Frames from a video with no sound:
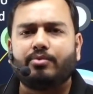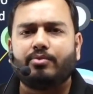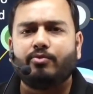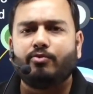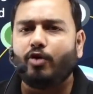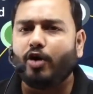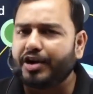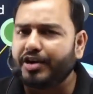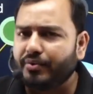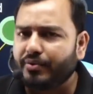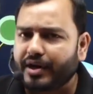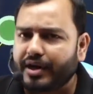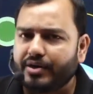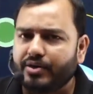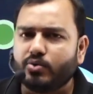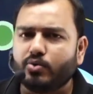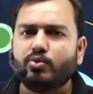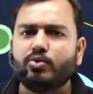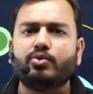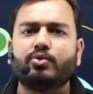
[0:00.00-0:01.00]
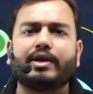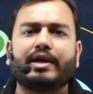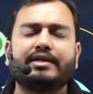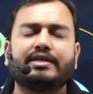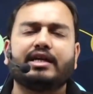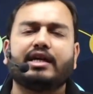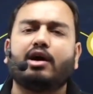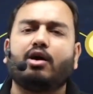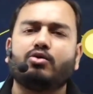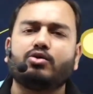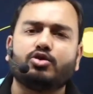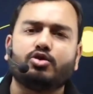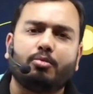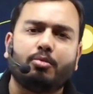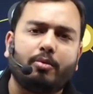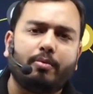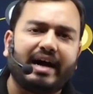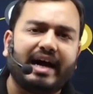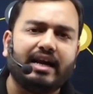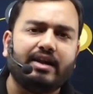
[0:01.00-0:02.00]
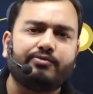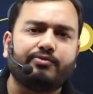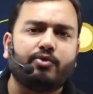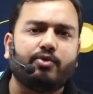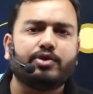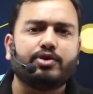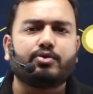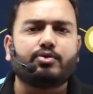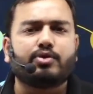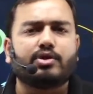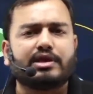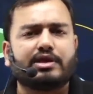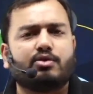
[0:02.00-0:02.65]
What you can do, you can take out your mobile phone, you can